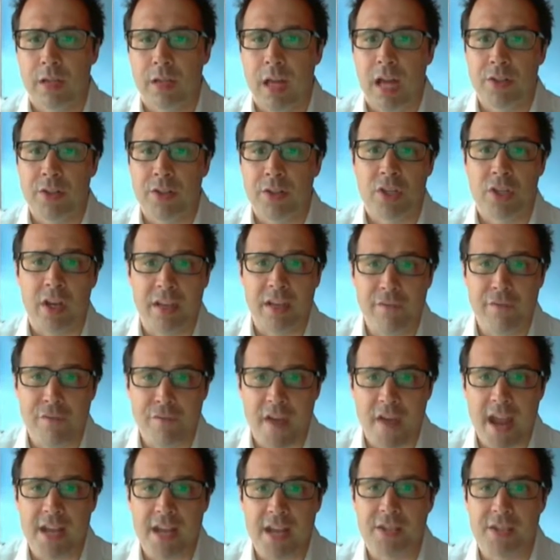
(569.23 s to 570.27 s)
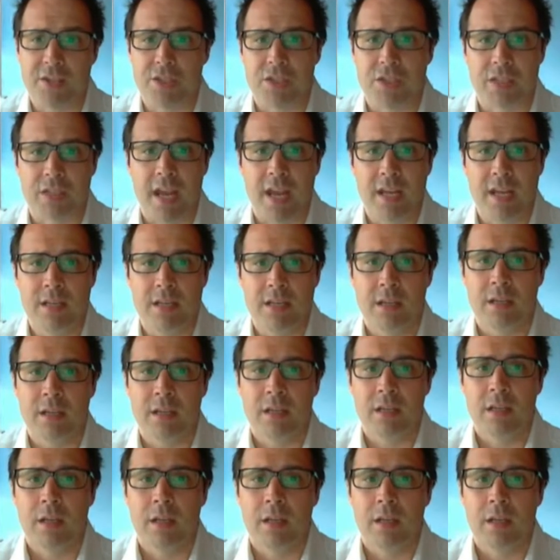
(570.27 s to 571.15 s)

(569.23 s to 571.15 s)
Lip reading: and certainly fade sustained